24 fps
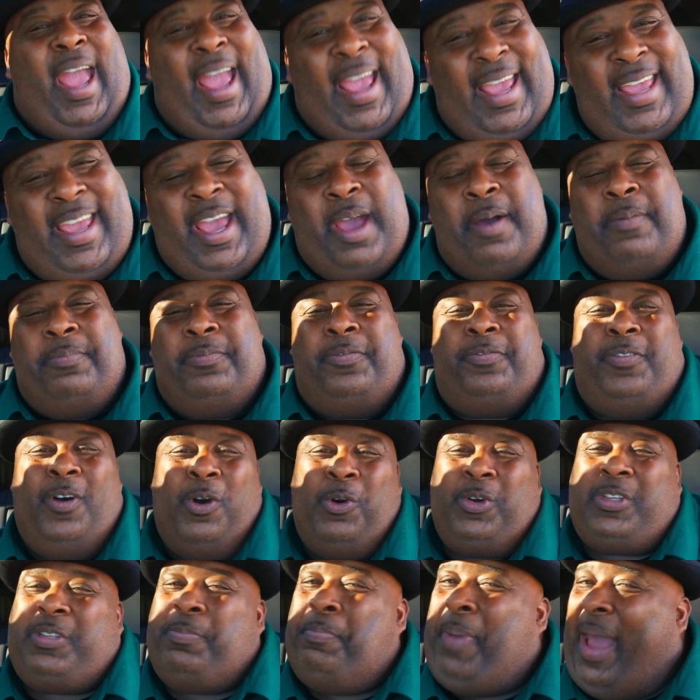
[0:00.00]
AM,
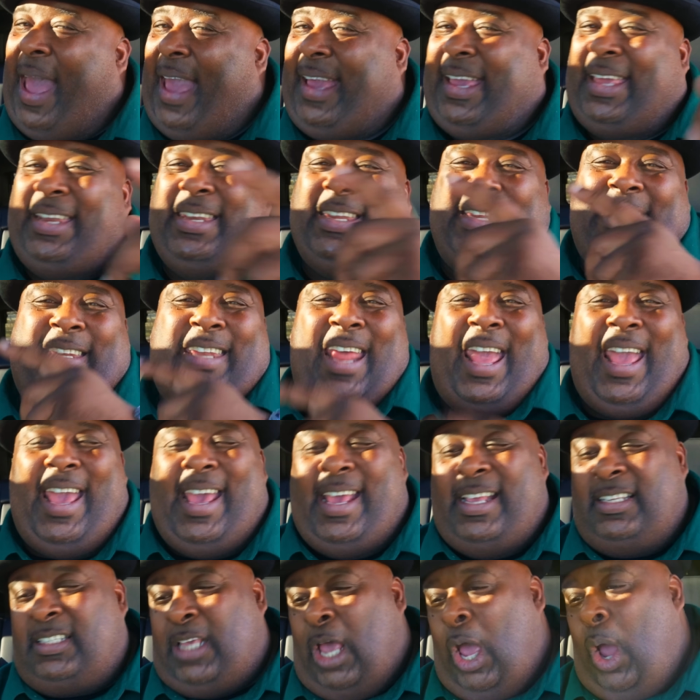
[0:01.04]
folks, back in the
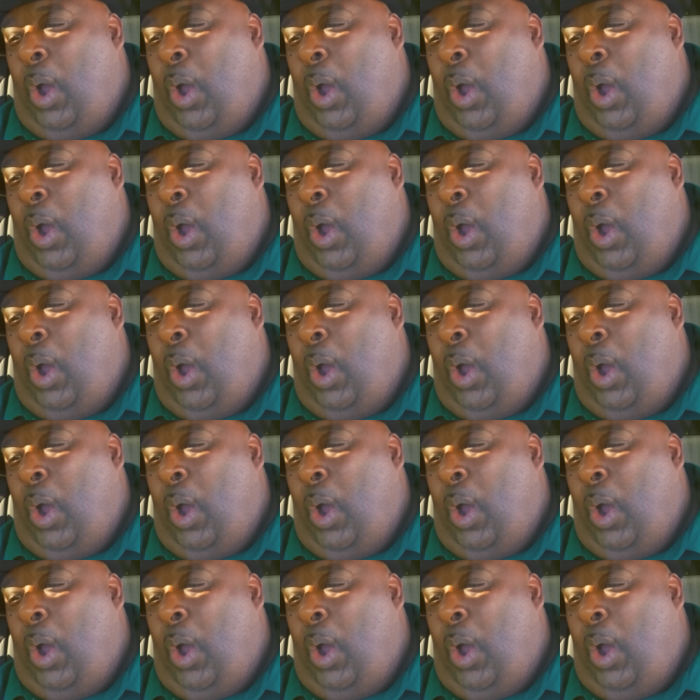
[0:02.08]
days